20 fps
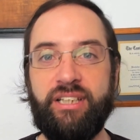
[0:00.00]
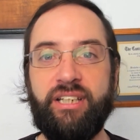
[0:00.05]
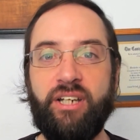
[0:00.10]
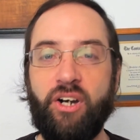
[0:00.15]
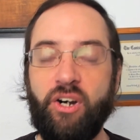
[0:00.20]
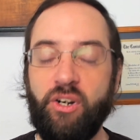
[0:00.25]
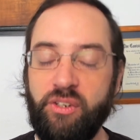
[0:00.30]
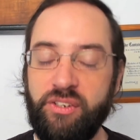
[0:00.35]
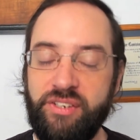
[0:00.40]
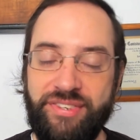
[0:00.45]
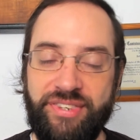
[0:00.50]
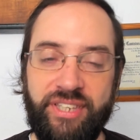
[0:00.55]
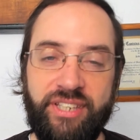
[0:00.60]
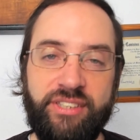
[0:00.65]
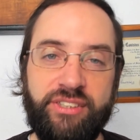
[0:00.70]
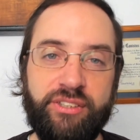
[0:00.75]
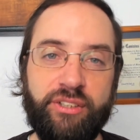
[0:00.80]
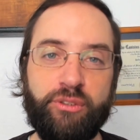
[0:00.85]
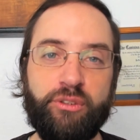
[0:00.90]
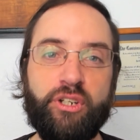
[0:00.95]
All these
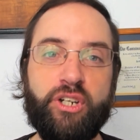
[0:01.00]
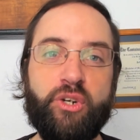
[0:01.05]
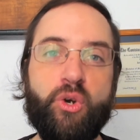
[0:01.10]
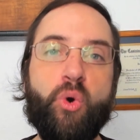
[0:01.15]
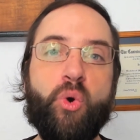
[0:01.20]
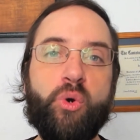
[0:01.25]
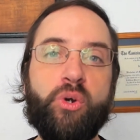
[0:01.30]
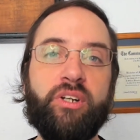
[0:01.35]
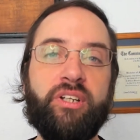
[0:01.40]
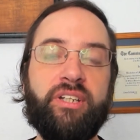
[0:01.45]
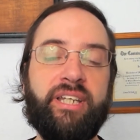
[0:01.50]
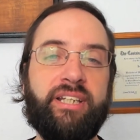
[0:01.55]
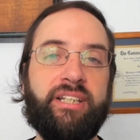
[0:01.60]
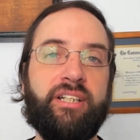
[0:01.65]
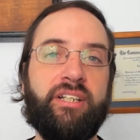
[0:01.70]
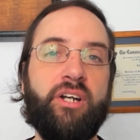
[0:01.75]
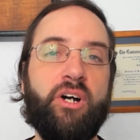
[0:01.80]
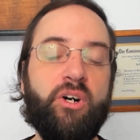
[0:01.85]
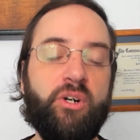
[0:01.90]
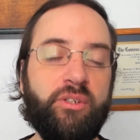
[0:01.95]
things are
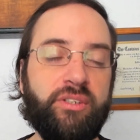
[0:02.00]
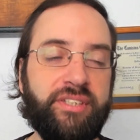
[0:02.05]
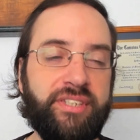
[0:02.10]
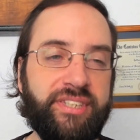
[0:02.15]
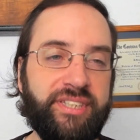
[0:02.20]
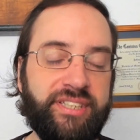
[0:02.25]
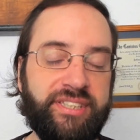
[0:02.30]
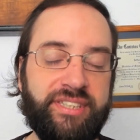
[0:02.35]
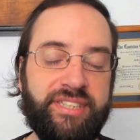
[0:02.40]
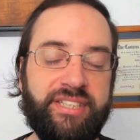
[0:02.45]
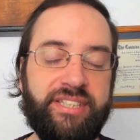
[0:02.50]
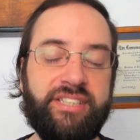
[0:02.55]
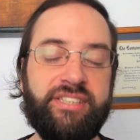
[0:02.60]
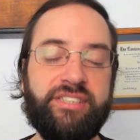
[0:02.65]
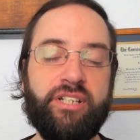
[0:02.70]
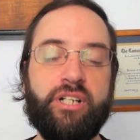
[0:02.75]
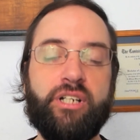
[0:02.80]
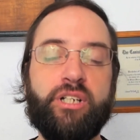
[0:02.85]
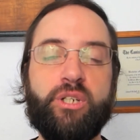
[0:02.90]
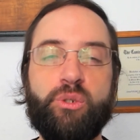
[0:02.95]
correlated. All of these things
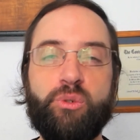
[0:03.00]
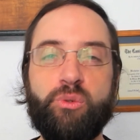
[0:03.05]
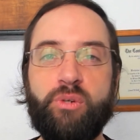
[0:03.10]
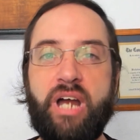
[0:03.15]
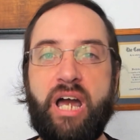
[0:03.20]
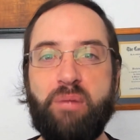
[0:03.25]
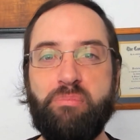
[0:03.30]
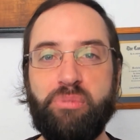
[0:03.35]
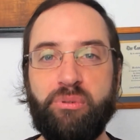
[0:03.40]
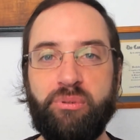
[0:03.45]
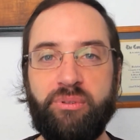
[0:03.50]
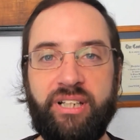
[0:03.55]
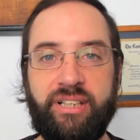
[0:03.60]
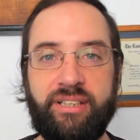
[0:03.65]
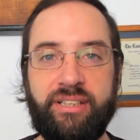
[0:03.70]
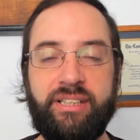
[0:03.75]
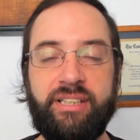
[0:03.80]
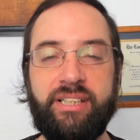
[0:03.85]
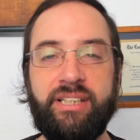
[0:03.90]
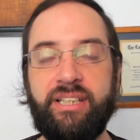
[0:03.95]
are
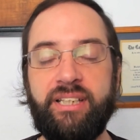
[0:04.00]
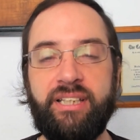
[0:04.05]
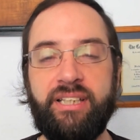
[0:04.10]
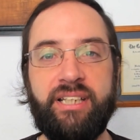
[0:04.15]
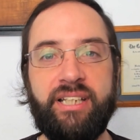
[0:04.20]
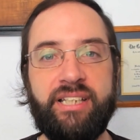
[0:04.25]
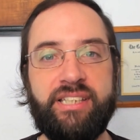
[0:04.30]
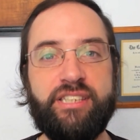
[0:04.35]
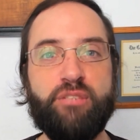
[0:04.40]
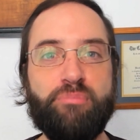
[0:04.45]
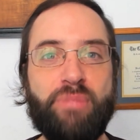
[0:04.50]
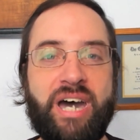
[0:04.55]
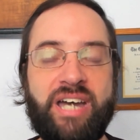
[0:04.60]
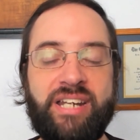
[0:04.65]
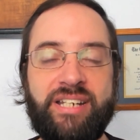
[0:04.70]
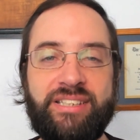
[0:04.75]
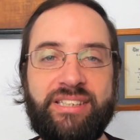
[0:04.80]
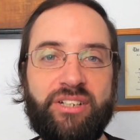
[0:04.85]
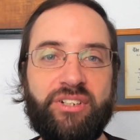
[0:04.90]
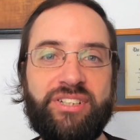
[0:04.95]
corroborated. It's the
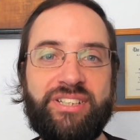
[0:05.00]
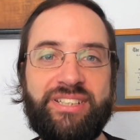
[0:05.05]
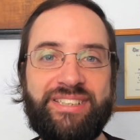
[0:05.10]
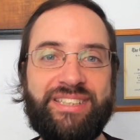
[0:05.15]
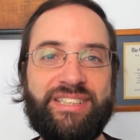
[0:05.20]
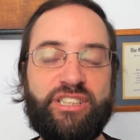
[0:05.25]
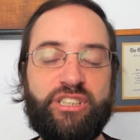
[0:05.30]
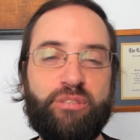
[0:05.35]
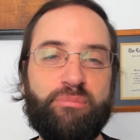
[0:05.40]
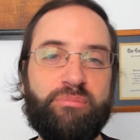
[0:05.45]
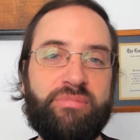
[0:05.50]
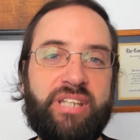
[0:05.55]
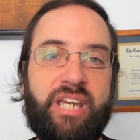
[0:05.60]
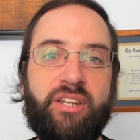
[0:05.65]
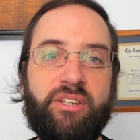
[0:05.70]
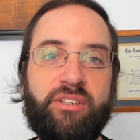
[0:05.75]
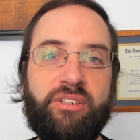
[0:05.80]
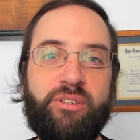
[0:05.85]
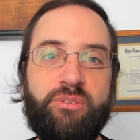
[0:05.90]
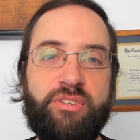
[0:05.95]
monetary system
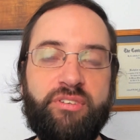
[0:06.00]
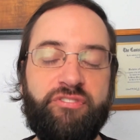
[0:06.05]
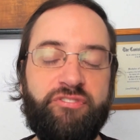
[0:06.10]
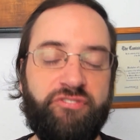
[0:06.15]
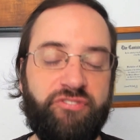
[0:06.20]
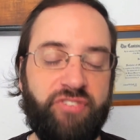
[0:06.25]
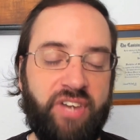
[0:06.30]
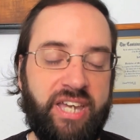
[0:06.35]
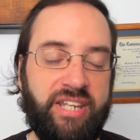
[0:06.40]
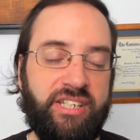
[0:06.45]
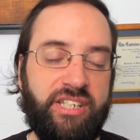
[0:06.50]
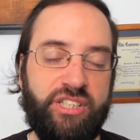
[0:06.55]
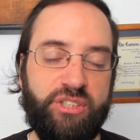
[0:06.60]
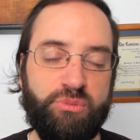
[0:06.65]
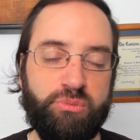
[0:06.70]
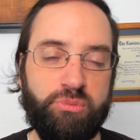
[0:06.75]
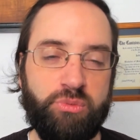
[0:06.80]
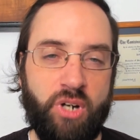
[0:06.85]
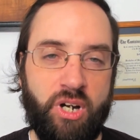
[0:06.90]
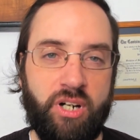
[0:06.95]
telling you the Fed is
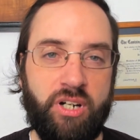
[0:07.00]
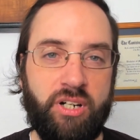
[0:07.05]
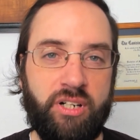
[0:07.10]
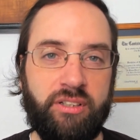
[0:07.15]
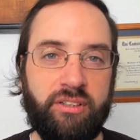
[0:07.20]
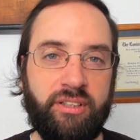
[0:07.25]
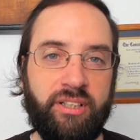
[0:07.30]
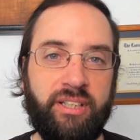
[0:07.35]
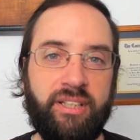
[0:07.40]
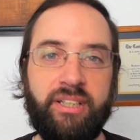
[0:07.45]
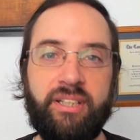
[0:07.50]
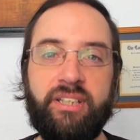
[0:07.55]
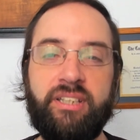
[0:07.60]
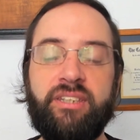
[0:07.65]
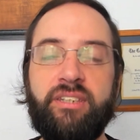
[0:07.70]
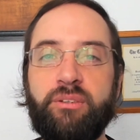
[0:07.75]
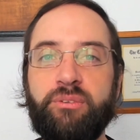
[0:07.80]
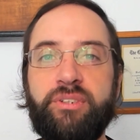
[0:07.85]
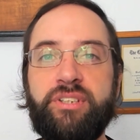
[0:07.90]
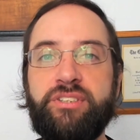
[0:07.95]
wrong,
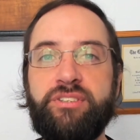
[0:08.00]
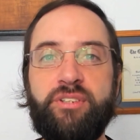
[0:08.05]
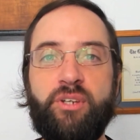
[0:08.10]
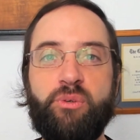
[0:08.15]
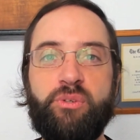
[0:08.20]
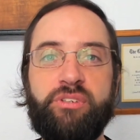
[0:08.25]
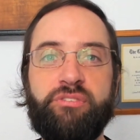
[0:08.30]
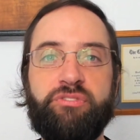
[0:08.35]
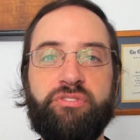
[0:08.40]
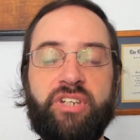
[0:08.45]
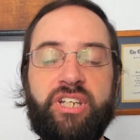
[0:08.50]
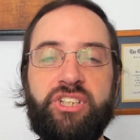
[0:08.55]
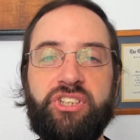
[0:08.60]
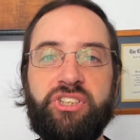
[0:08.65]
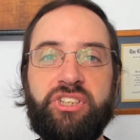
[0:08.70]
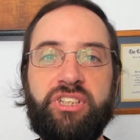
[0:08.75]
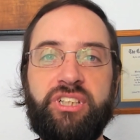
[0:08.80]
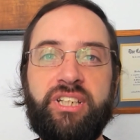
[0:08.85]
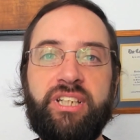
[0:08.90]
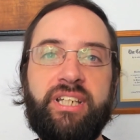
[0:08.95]
there is no
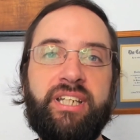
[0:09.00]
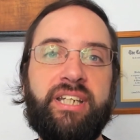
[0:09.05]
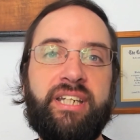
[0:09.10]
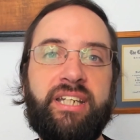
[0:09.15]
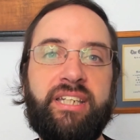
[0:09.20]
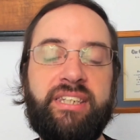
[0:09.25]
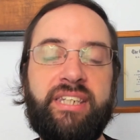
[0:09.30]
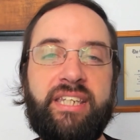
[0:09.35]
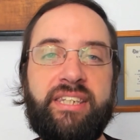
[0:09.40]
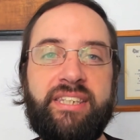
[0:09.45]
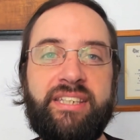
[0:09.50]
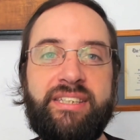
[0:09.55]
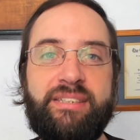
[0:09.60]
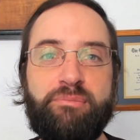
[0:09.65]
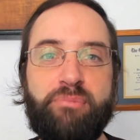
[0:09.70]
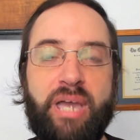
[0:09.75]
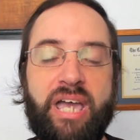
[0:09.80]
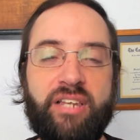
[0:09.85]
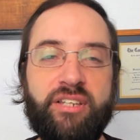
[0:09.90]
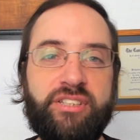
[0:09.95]
inflation, and that the
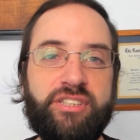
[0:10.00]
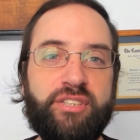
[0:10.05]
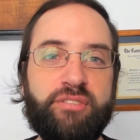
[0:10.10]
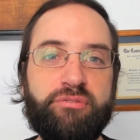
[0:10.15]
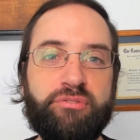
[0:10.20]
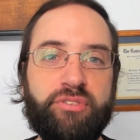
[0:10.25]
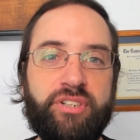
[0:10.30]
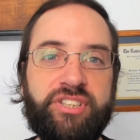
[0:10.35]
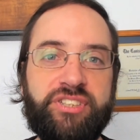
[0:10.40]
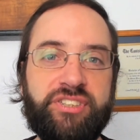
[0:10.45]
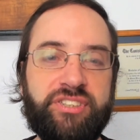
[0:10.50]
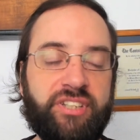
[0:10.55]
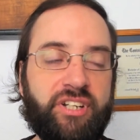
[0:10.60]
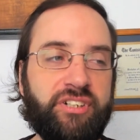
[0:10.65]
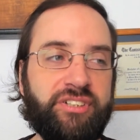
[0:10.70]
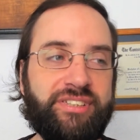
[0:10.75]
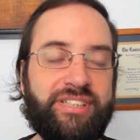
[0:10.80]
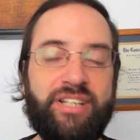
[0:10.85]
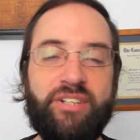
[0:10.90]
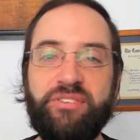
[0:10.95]
balance of risks
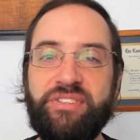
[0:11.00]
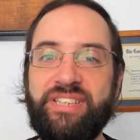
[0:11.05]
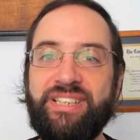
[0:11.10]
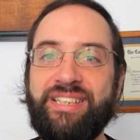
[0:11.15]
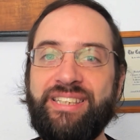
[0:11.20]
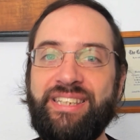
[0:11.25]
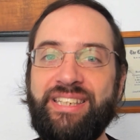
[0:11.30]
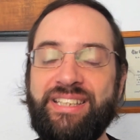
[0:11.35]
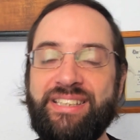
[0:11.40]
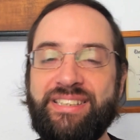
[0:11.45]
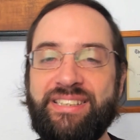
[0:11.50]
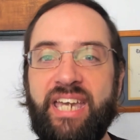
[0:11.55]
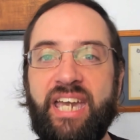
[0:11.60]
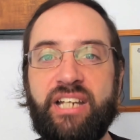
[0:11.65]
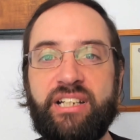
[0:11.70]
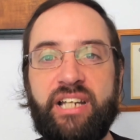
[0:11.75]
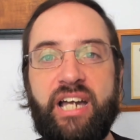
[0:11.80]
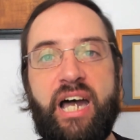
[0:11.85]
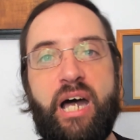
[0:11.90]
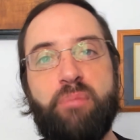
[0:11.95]
are tilting in the
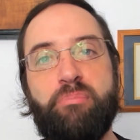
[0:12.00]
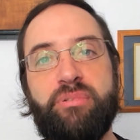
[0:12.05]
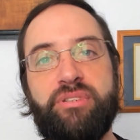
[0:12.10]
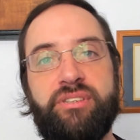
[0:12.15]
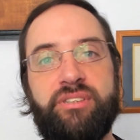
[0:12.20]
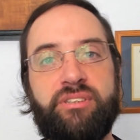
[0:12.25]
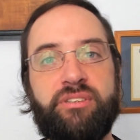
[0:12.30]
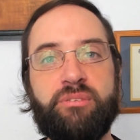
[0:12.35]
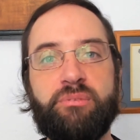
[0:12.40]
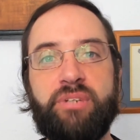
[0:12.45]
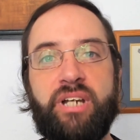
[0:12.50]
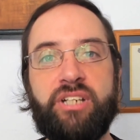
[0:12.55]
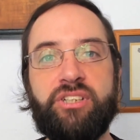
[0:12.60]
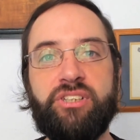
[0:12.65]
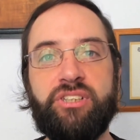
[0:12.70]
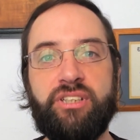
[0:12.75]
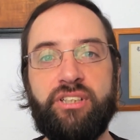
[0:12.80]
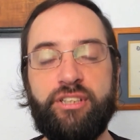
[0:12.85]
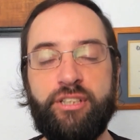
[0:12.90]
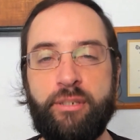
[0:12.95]
exact opposite
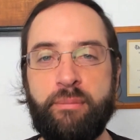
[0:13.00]
direction.